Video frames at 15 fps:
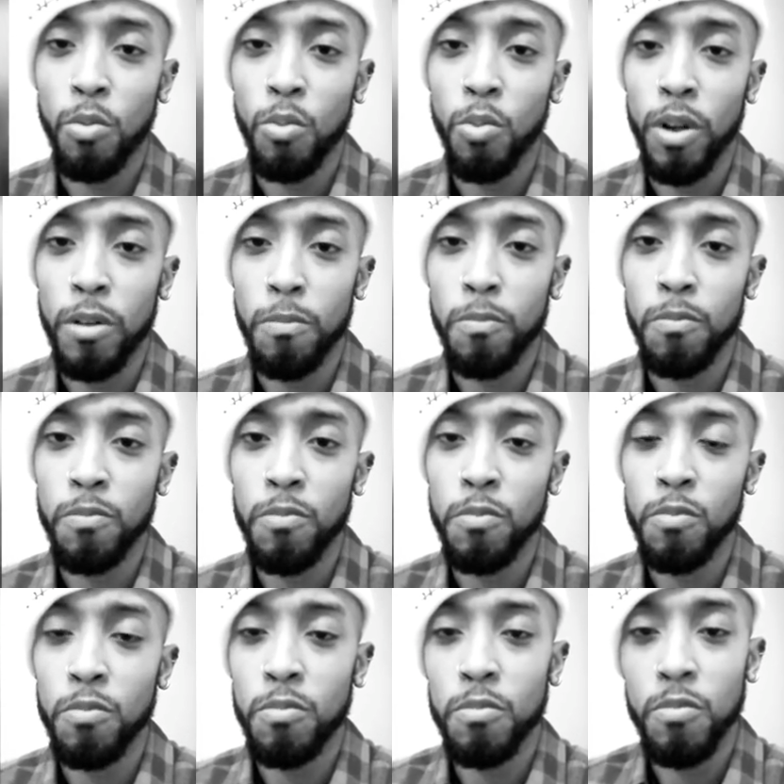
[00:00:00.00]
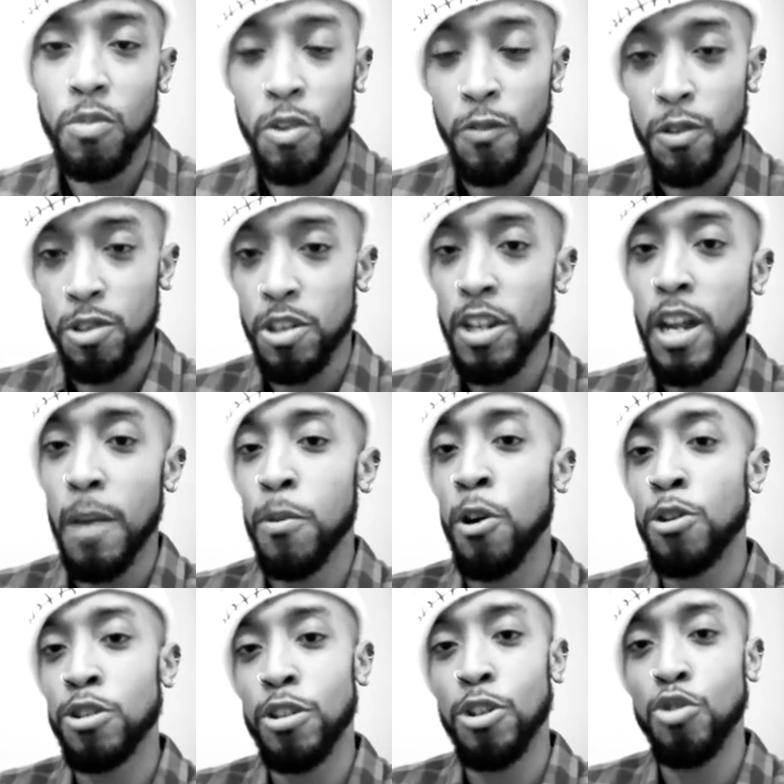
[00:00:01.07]
when if you see that
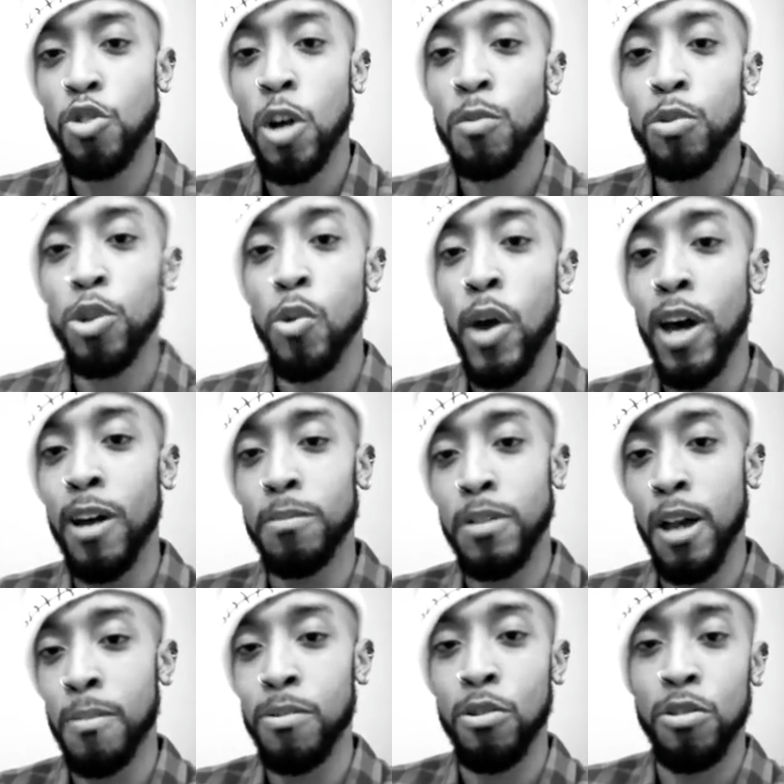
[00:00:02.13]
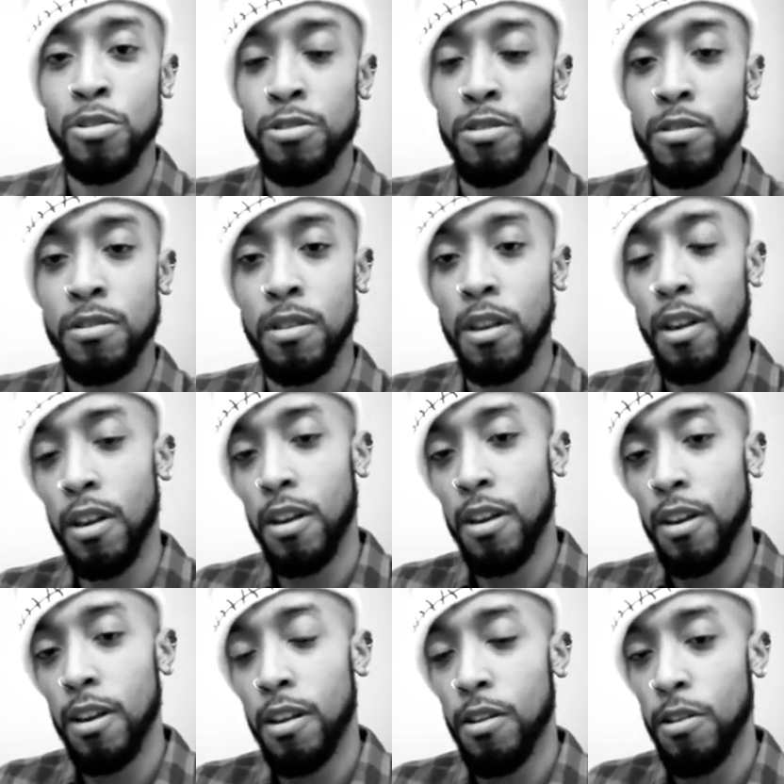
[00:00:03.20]
person in trouble, you help that person.
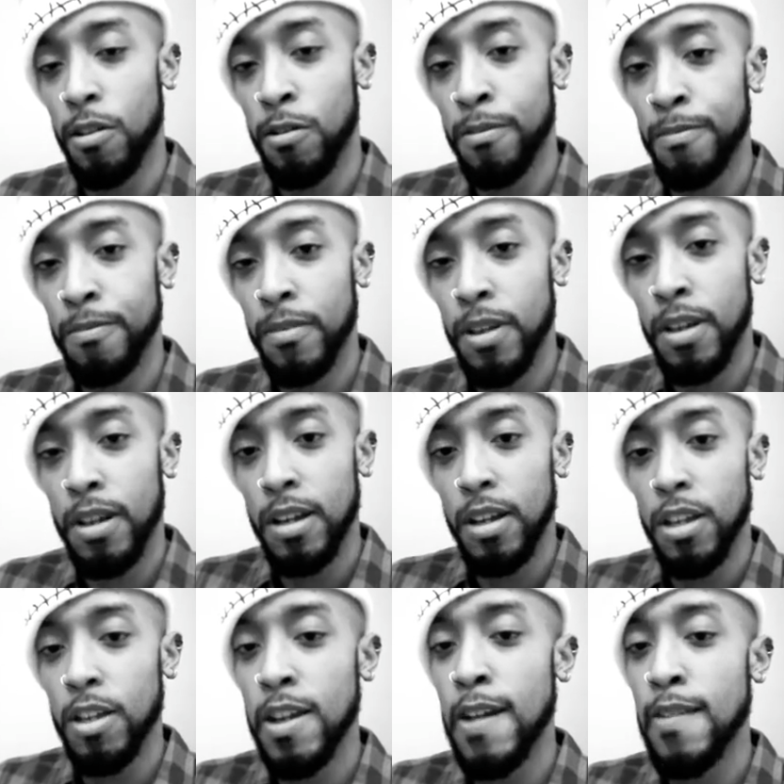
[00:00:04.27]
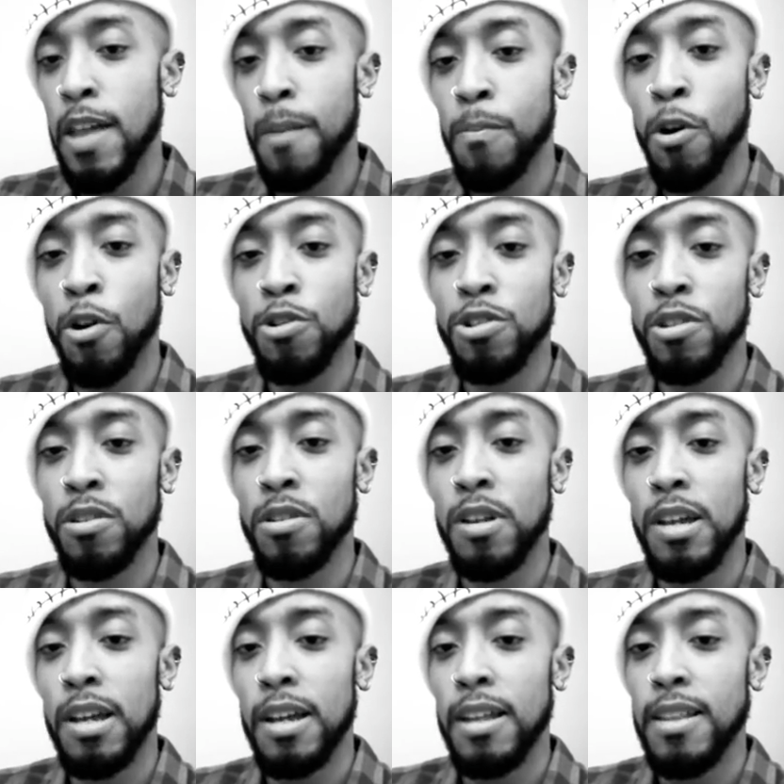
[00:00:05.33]
You know, you give that person
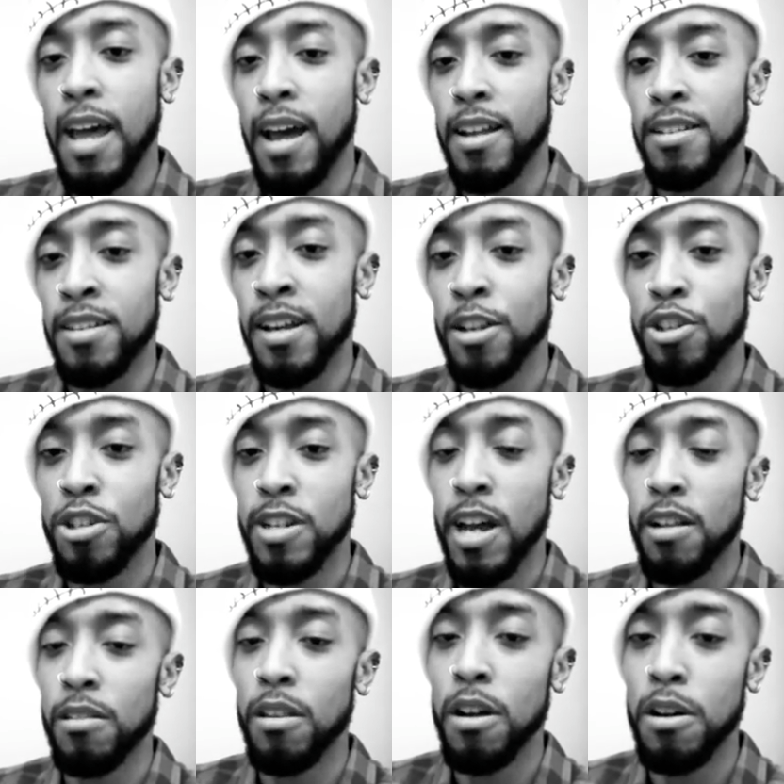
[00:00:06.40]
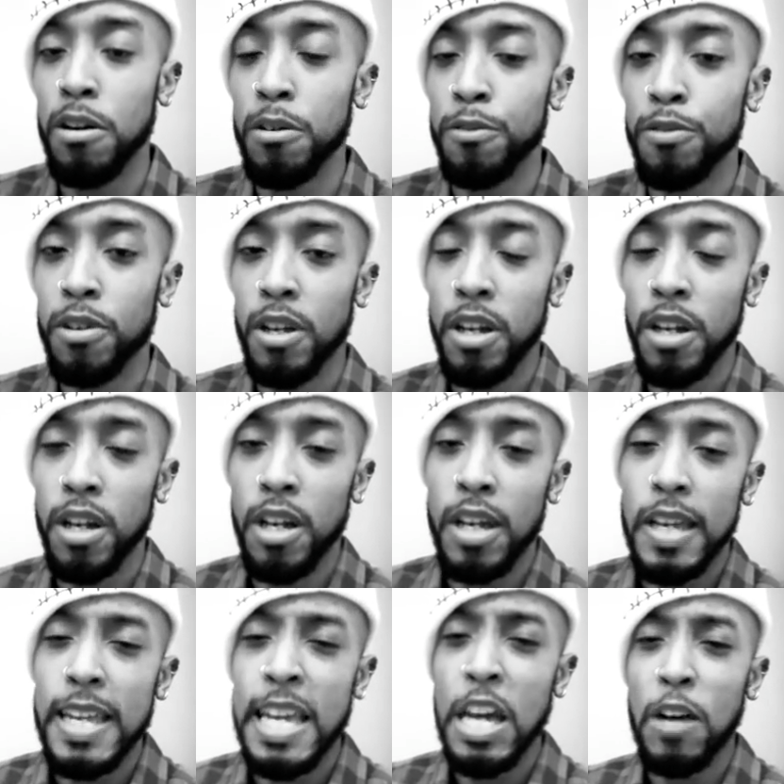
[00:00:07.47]
that attention, that love.
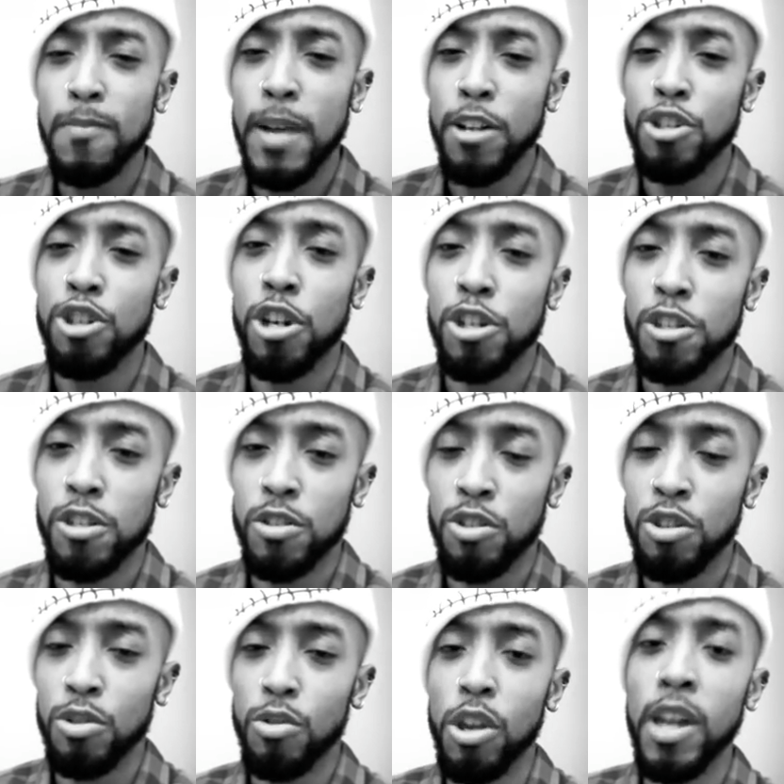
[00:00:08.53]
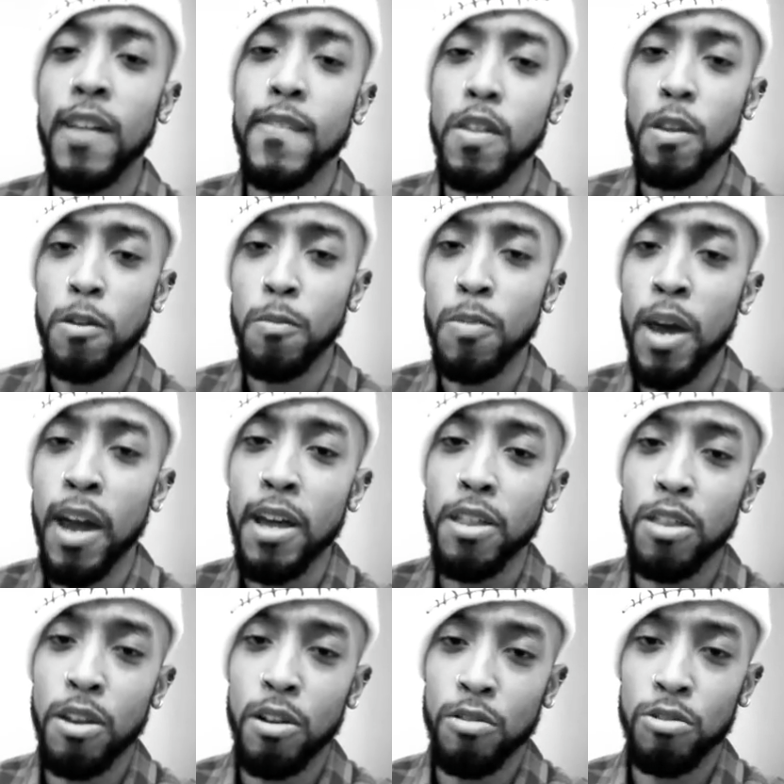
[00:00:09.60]
You give them that just due. You pay
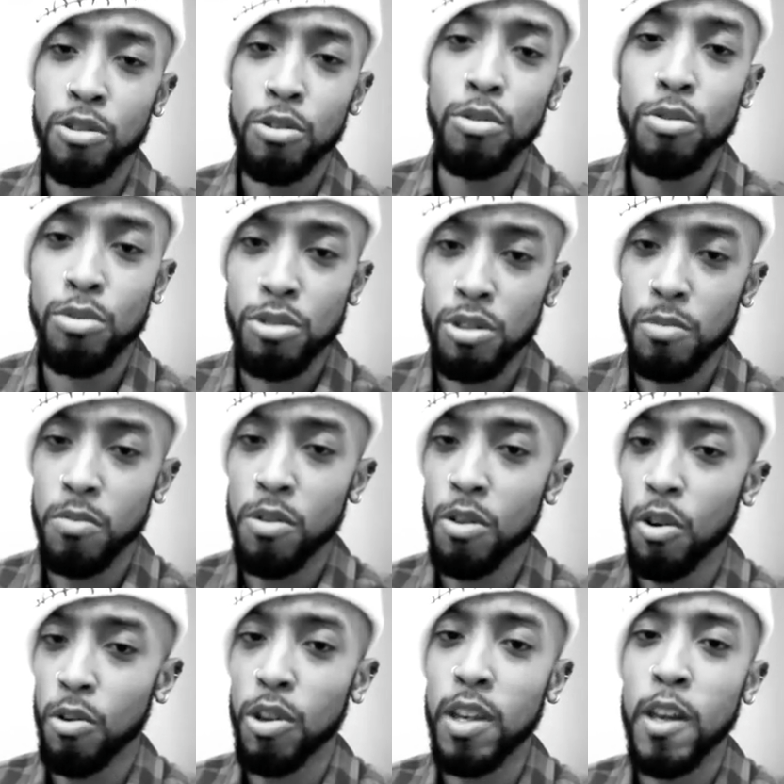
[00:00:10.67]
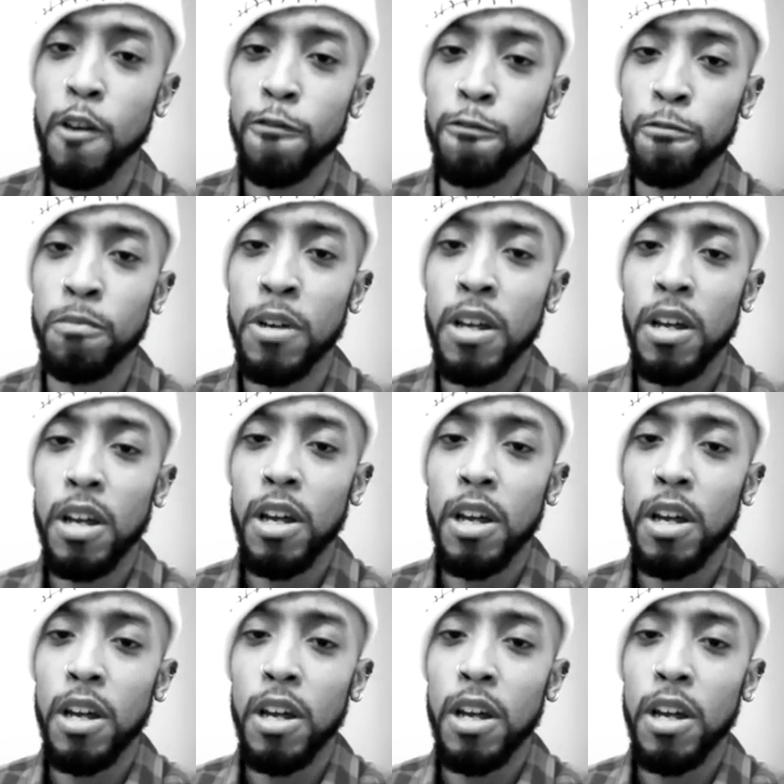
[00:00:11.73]
their dues. You give them